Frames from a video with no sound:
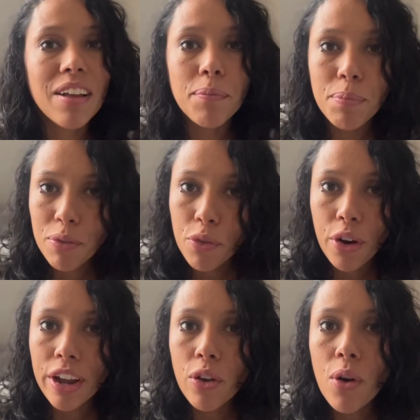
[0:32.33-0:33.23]
Before
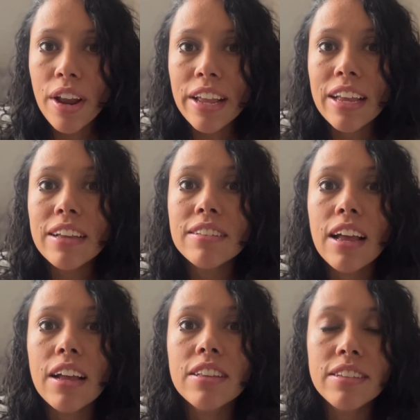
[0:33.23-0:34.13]
I go on, I guess
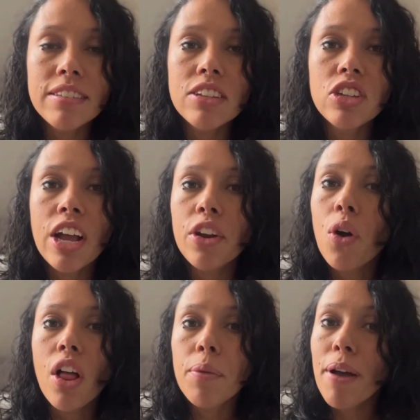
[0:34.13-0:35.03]
this is a channel
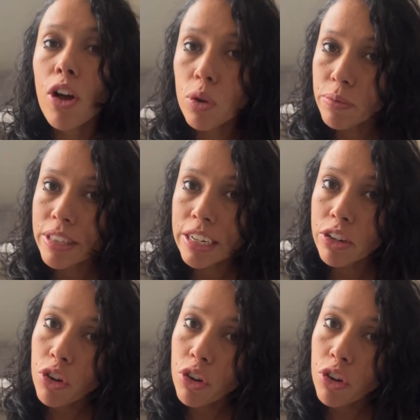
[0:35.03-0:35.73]
all about homesteading,